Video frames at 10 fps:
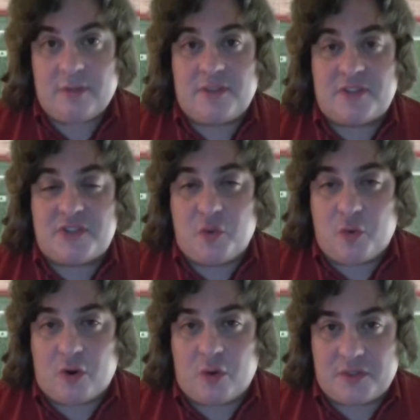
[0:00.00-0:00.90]
the
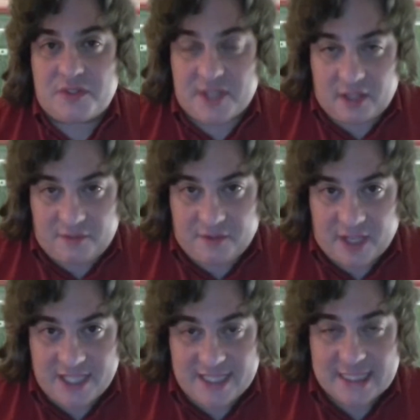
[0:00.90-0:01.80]
score was
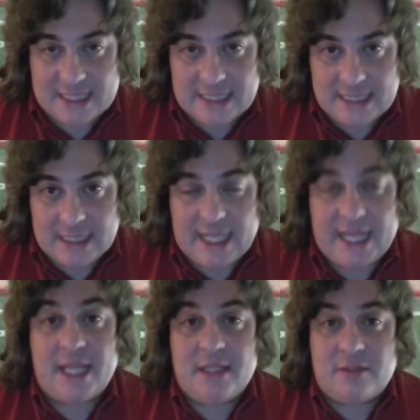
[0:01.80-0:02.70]
nullified,
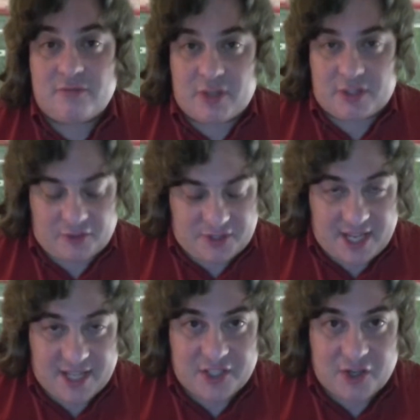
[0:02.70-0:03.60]
and Rutgers
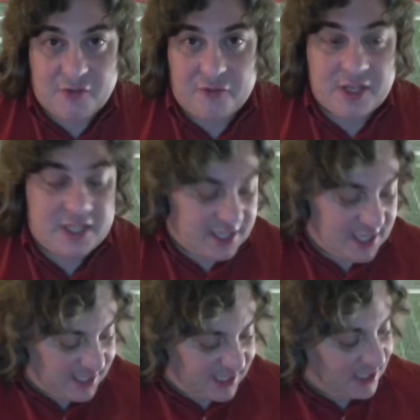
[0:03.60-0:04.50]
had to go for it
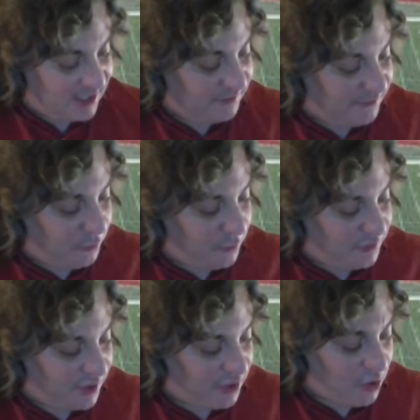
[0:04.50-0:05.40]
yet again on 4th
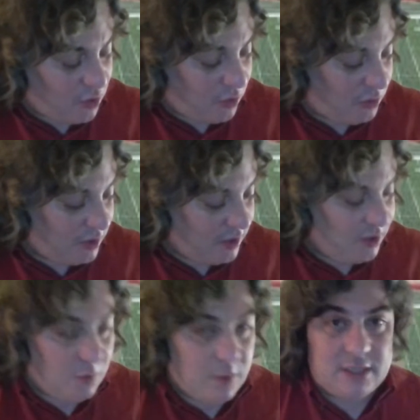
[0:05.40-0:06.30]
and goal.
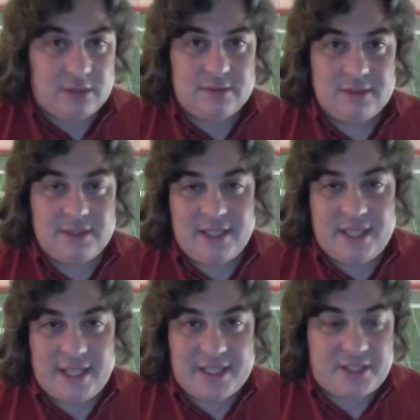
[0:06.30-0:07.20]
Well,
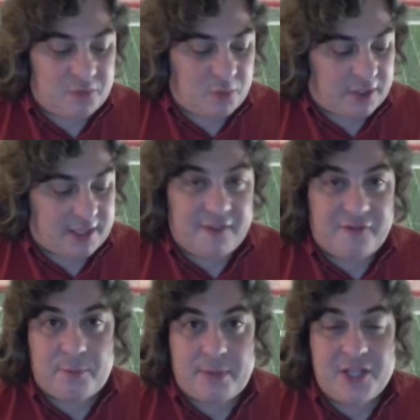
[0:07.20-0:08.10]
it didn't work out
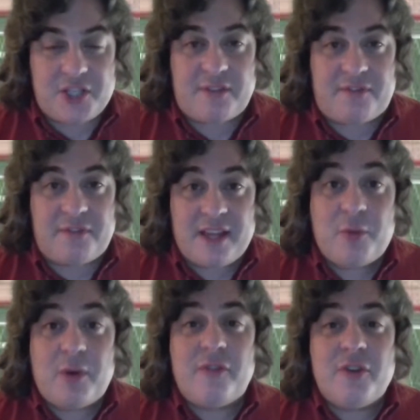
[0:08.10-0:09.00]
for P.J. Fleck.
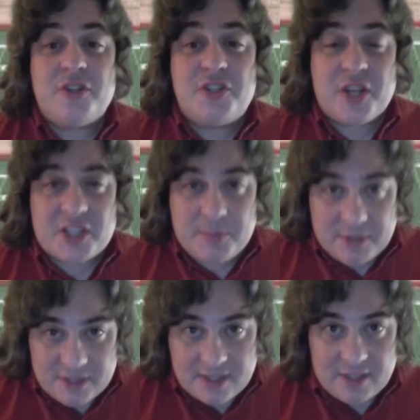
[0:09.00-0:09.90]
Whatever
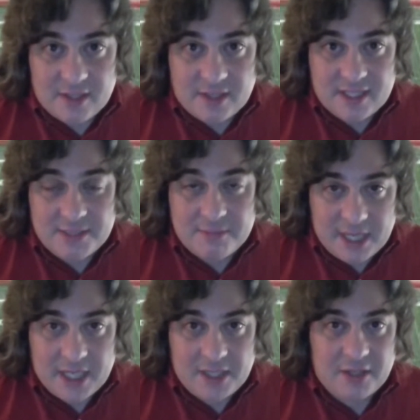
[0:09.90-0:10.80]
adjustments he
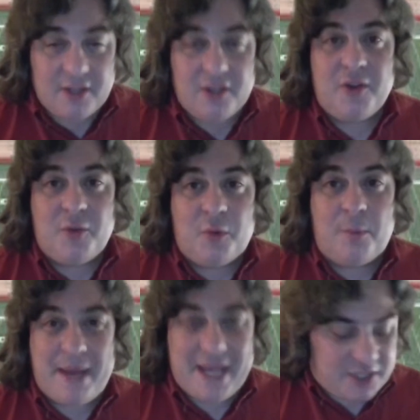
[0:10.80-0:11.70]
made were
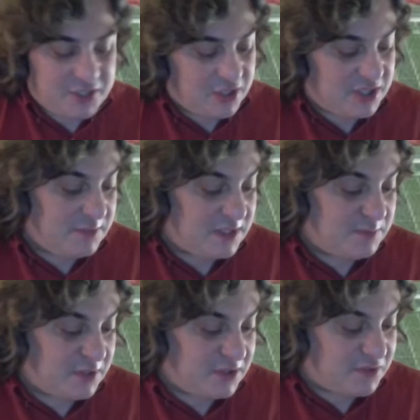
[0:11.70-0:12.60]
bad adjustments
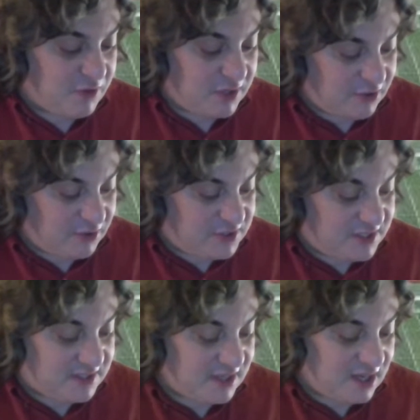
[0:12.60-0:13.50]
because Rutgers
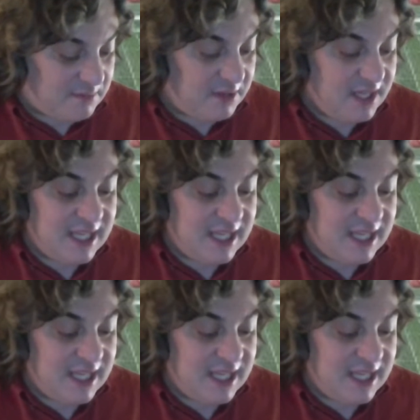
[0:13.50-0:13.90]
this time